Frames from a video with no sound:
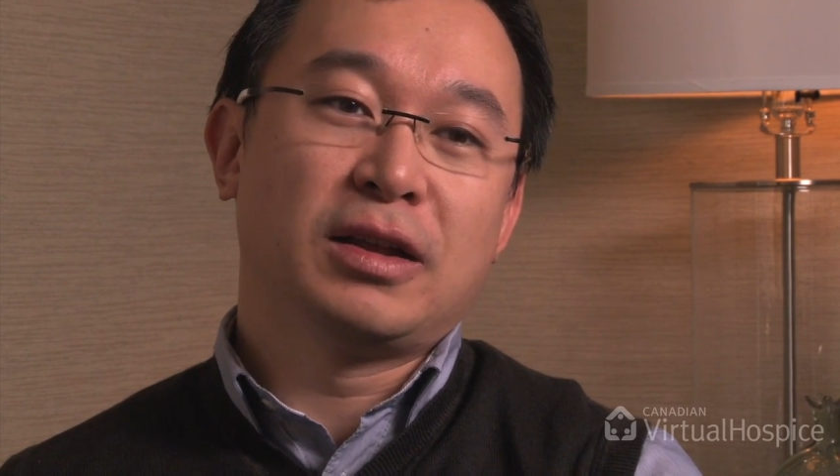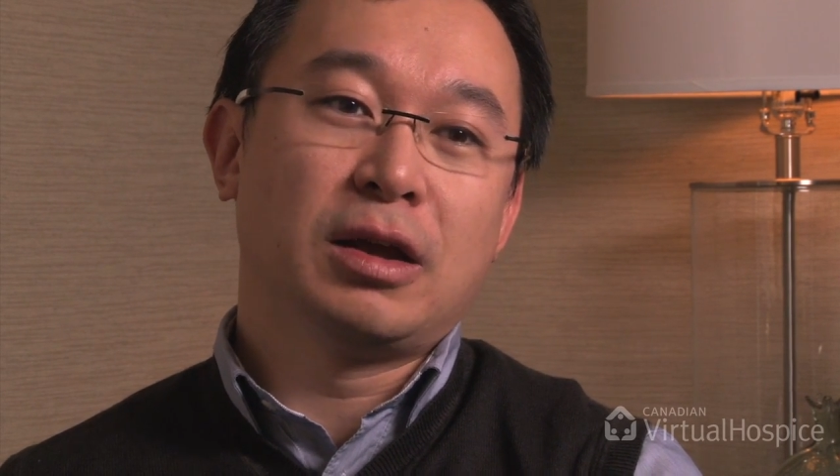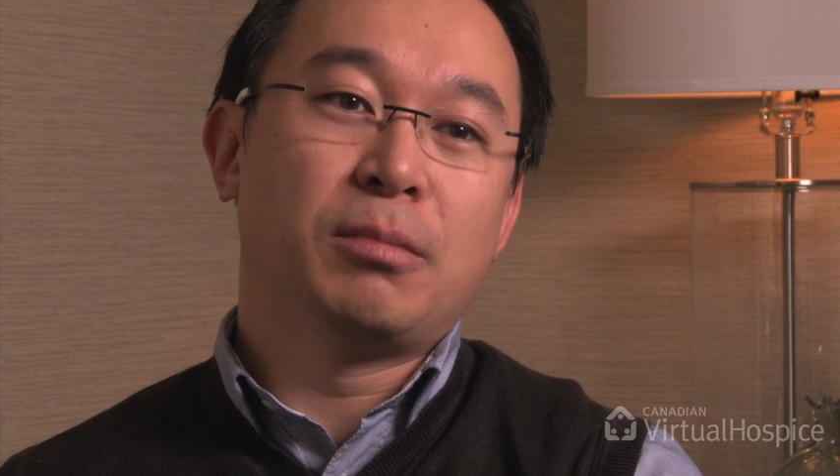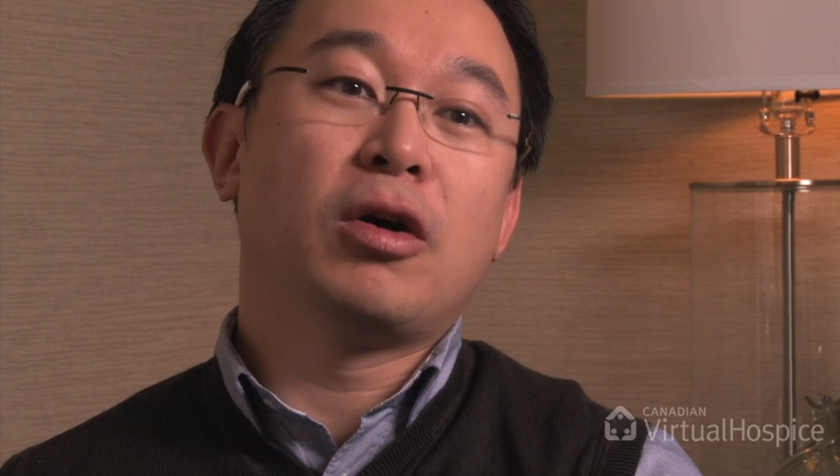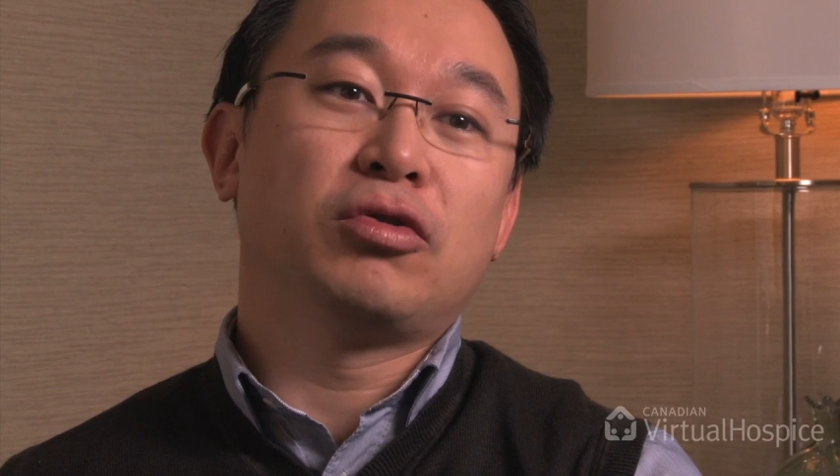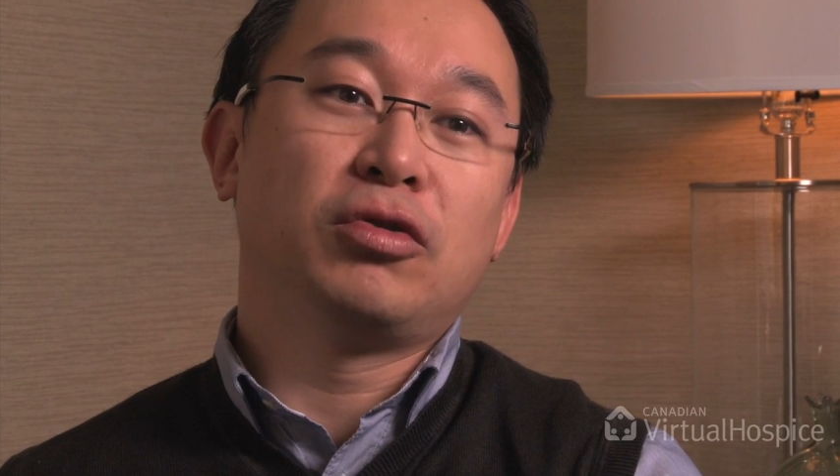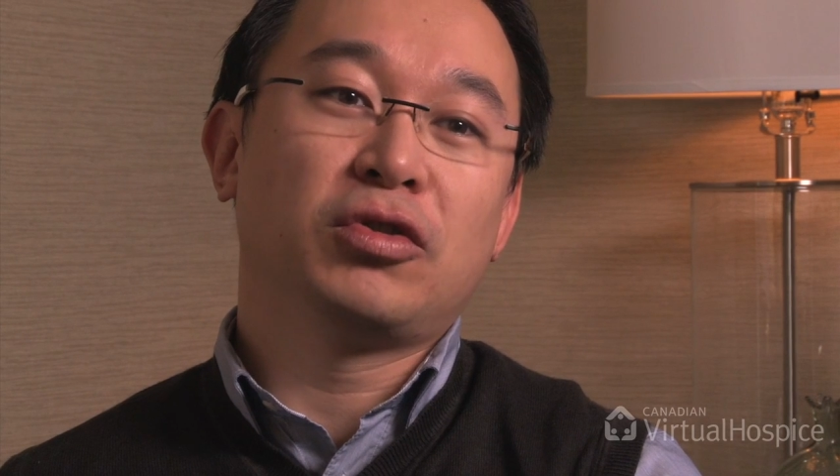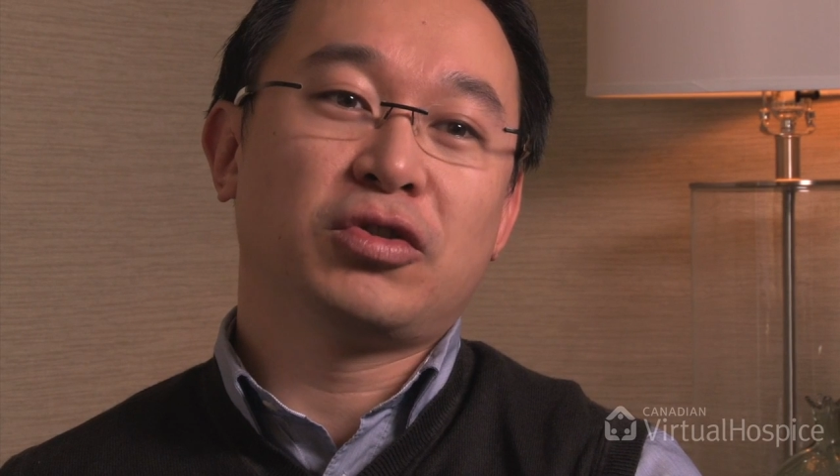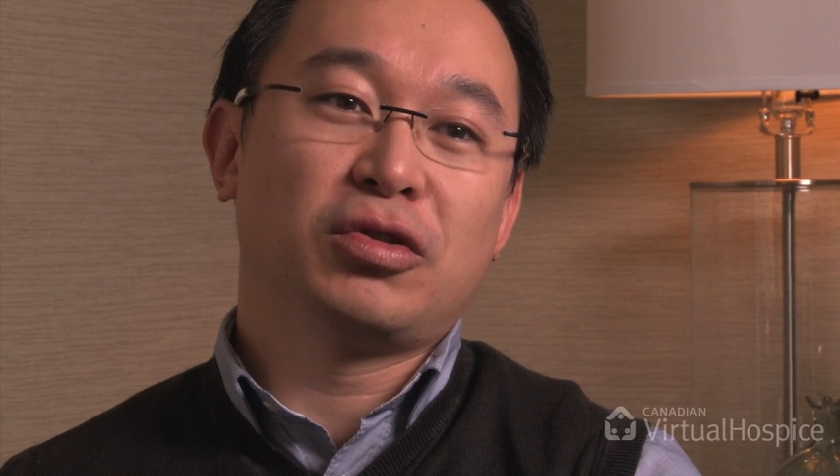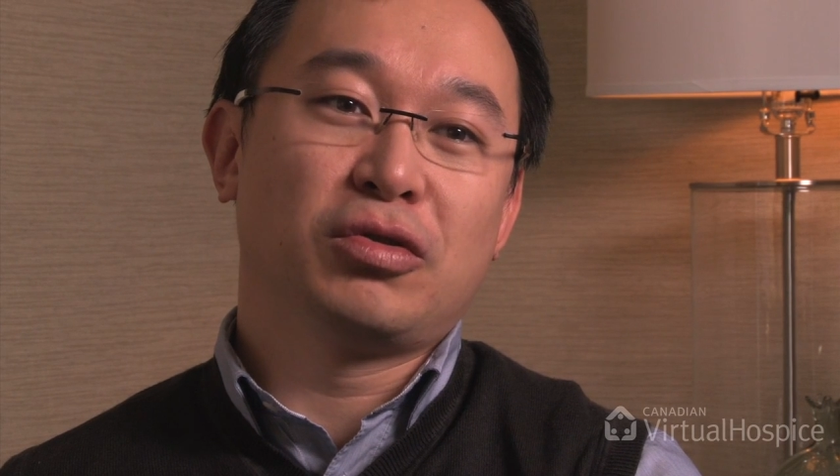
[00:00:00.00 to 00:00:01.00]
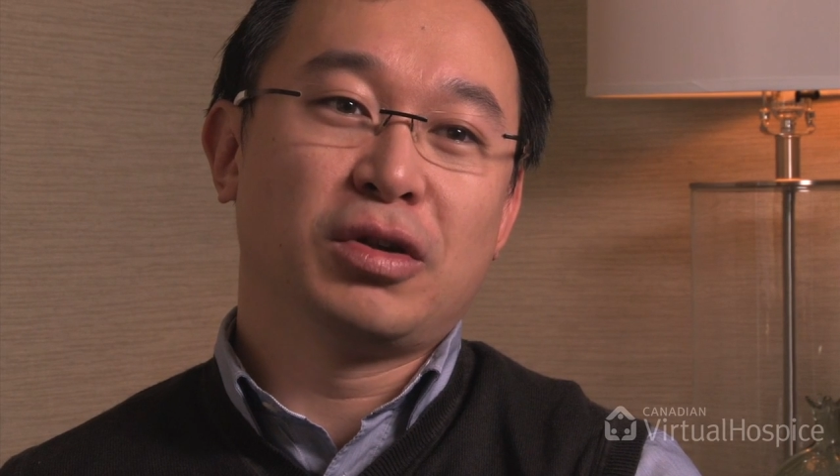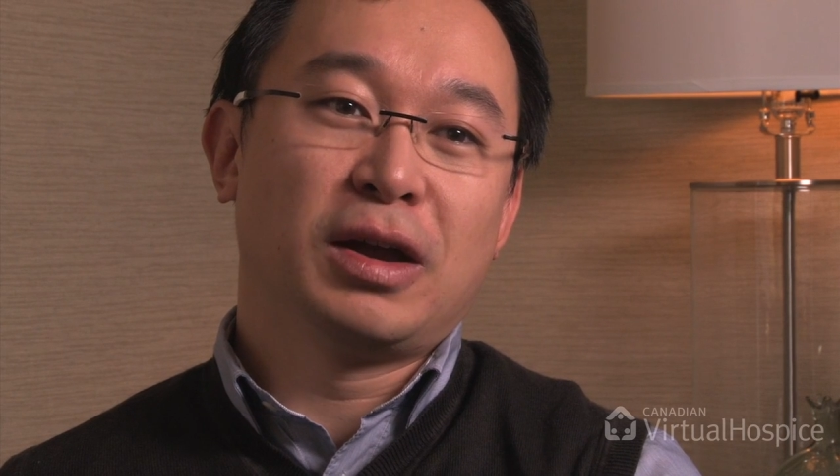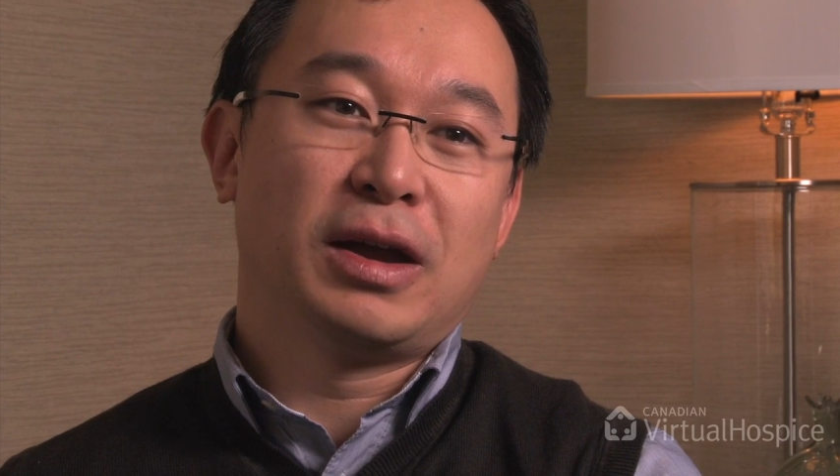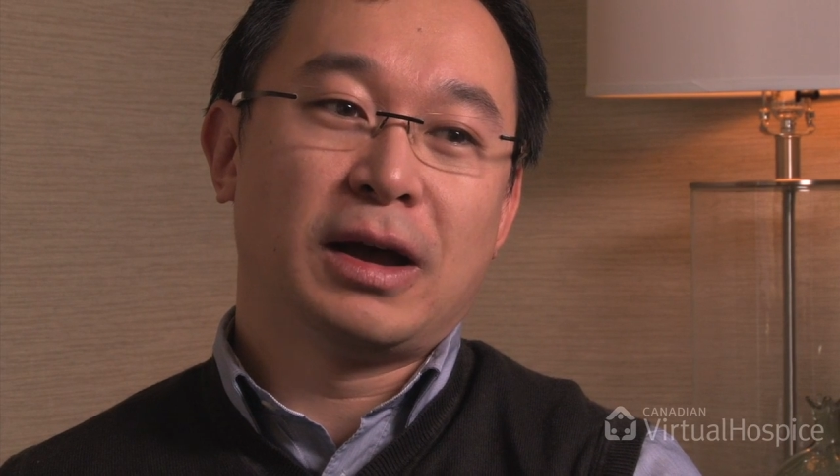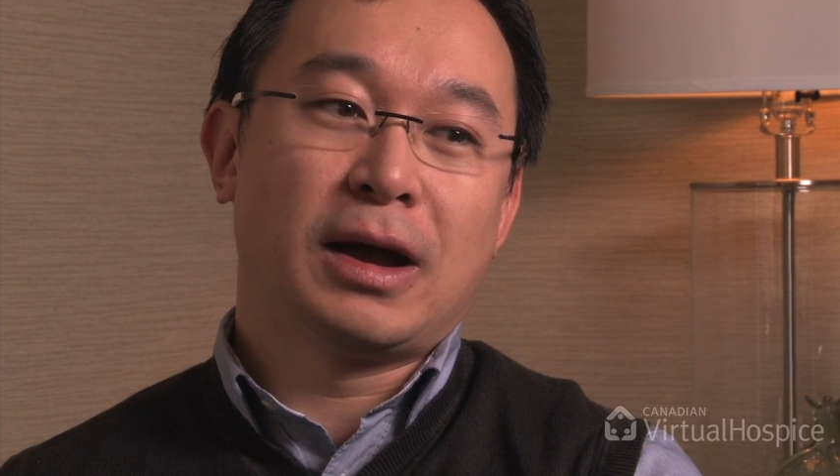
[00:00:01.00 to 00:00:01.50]
they're more used to
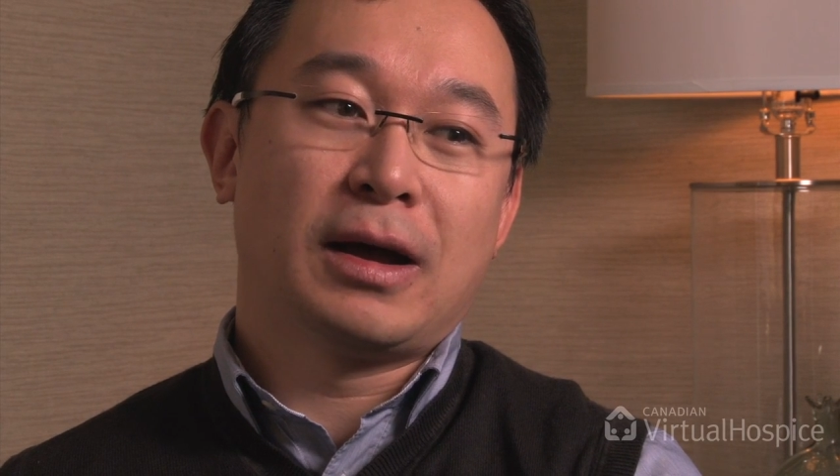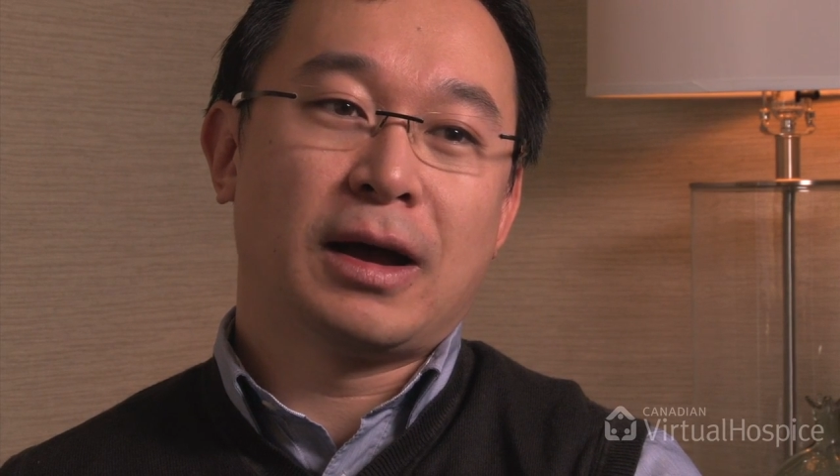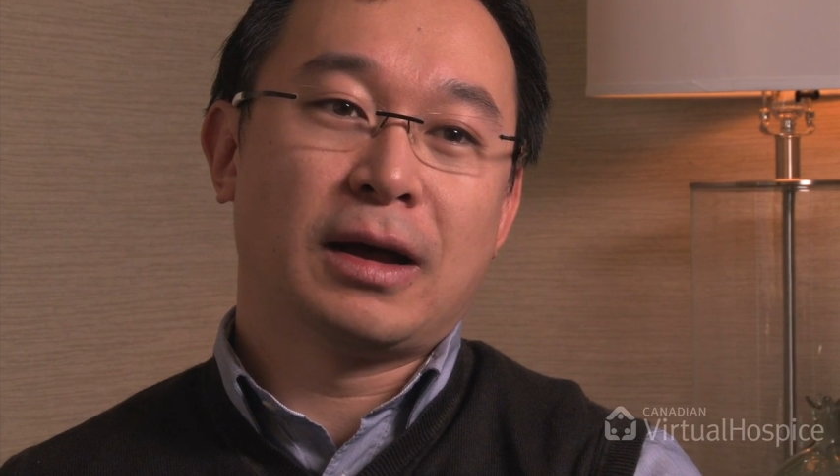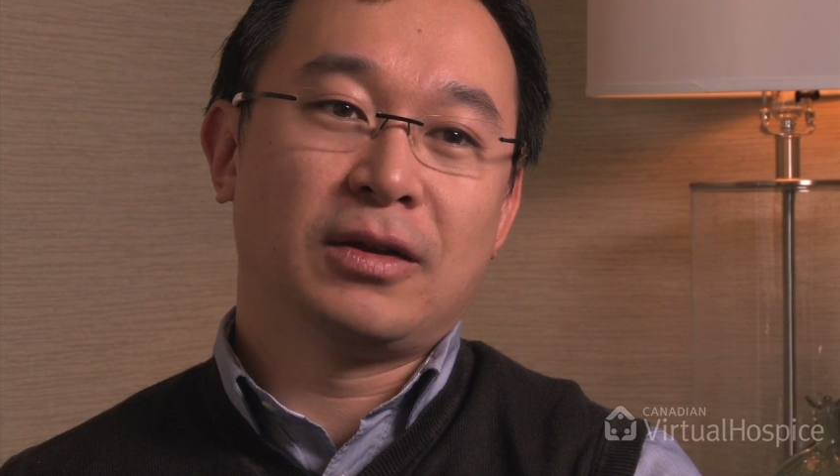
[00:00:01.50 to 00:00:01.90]
uh,